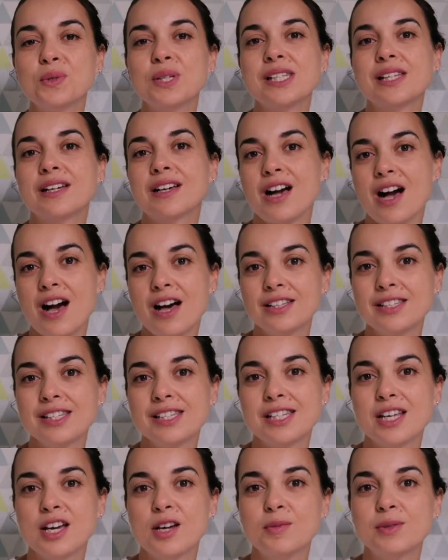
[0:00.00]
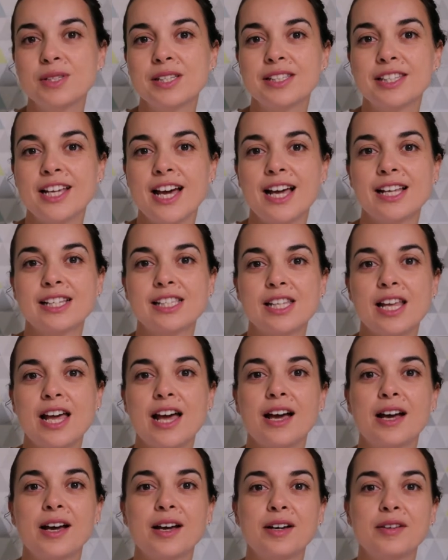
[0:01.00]
was a concept that
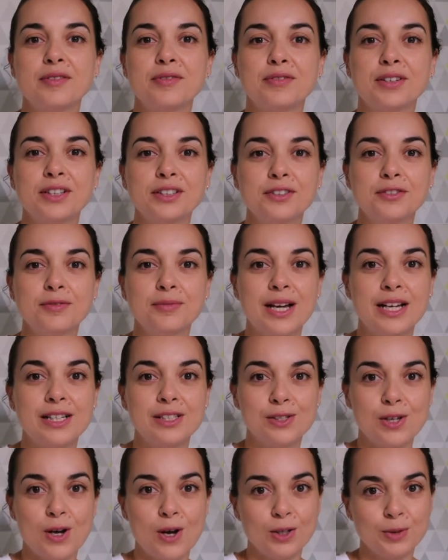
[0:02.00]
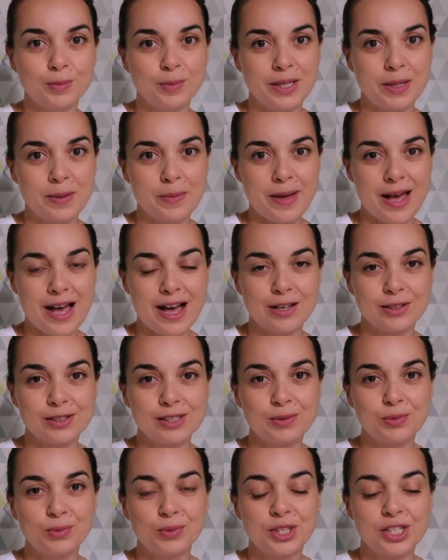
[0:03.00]
a friend of mine taught me
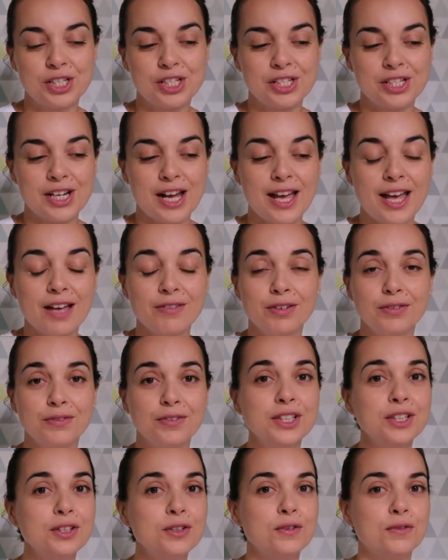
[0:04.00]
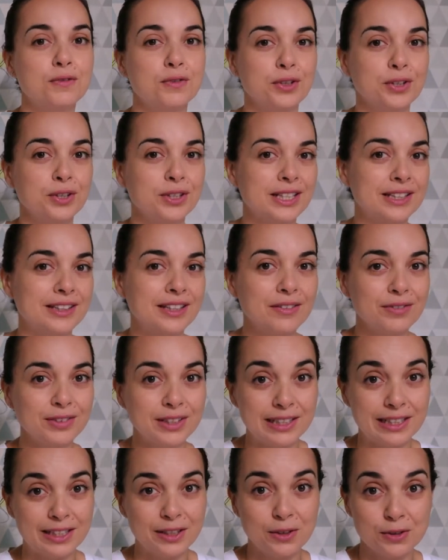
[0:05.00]
about, which I have a video for. You can
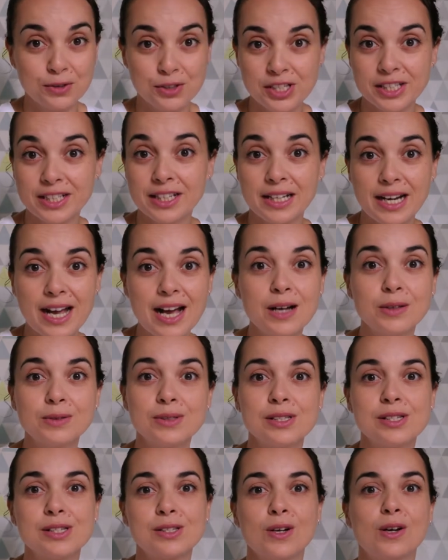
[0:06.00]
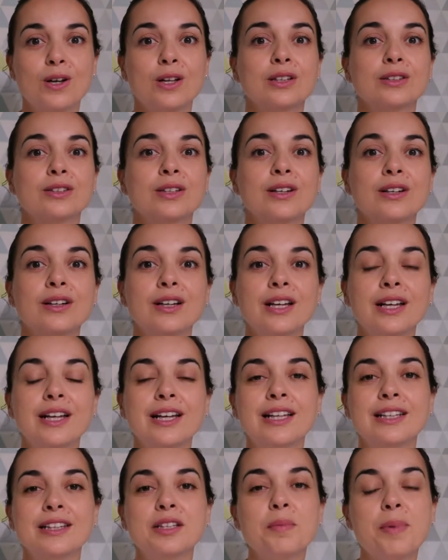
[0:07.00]
definitely go check it out. It's called
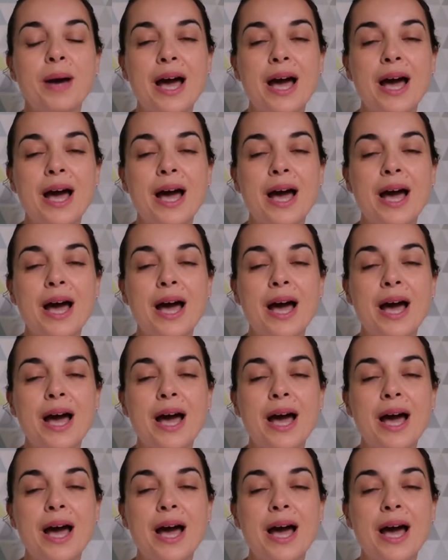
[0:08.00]
The